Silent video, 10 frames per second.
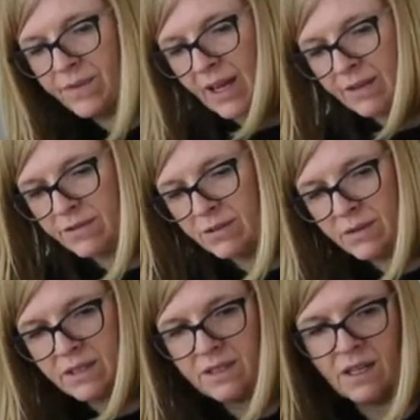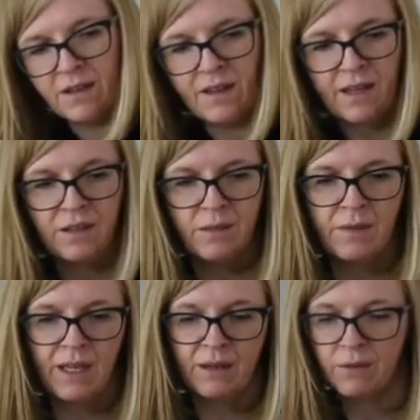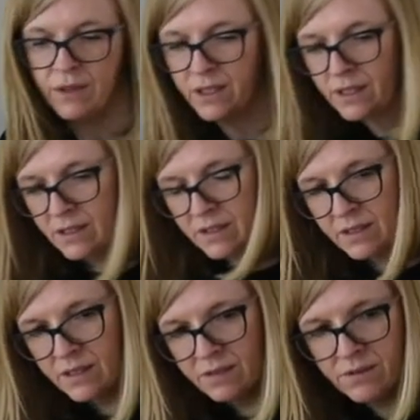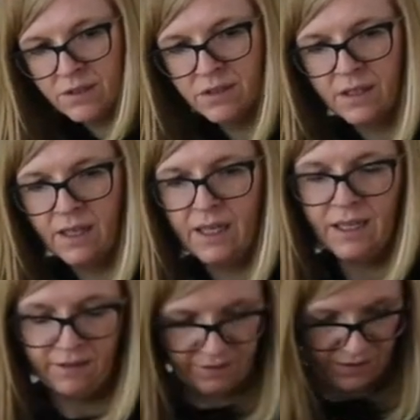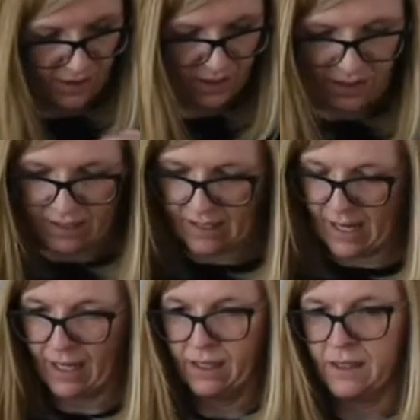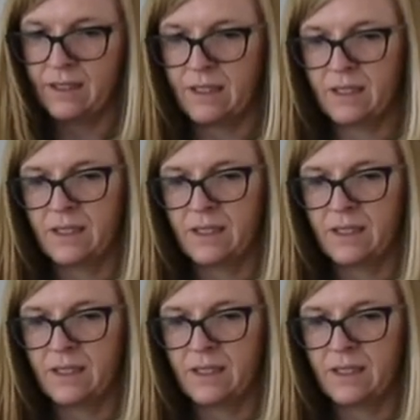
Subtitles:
afterwards. So that arm there works. I'm just going to lift this next